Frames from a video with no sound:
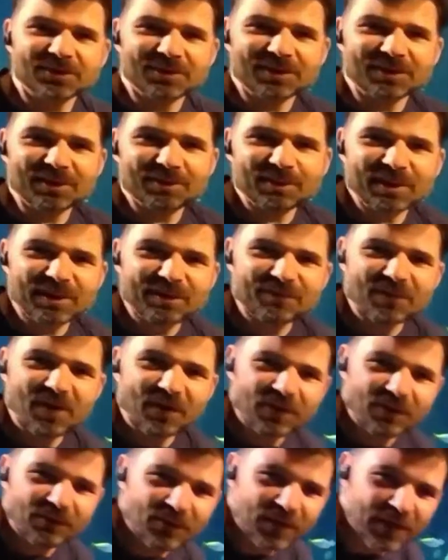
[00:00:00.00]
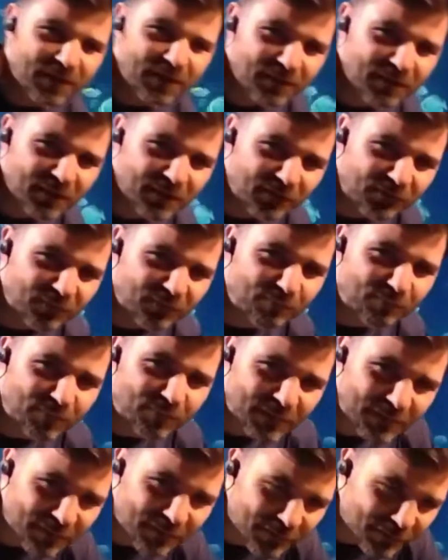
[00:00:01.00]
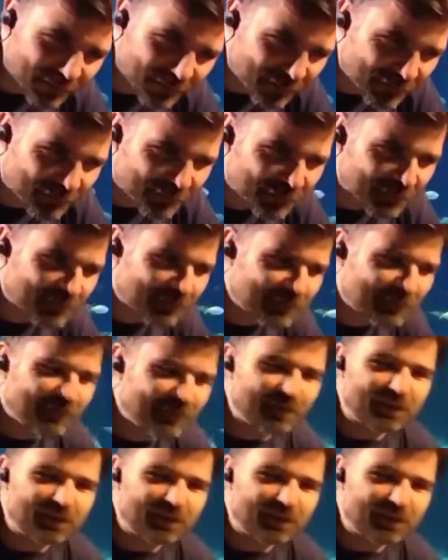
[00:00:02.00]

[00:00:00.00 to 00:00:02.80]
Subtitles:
so somebody very, very close to